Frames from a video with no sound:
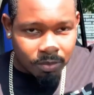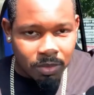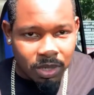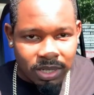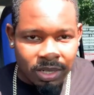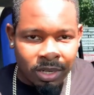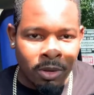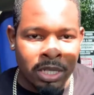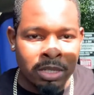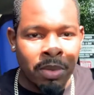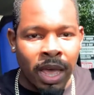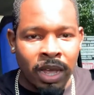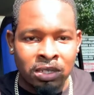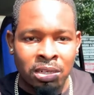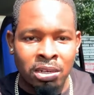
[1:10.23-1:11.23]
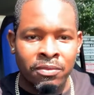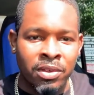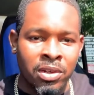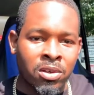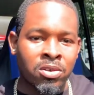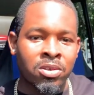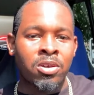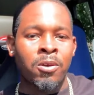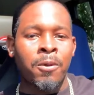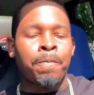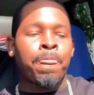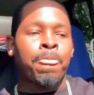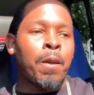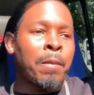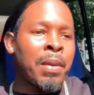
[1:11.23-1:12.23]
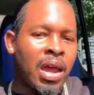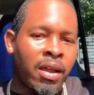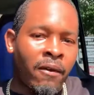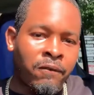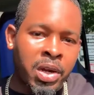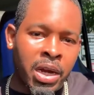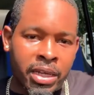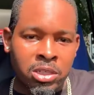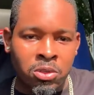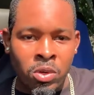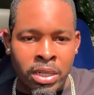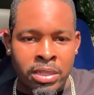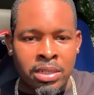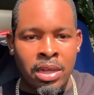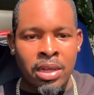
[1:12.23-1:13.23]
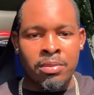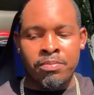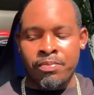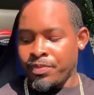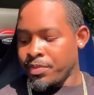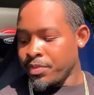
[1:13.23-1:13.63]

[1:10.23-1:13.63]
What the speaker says: But anyways, back to the video, you know. Me had a flex one time.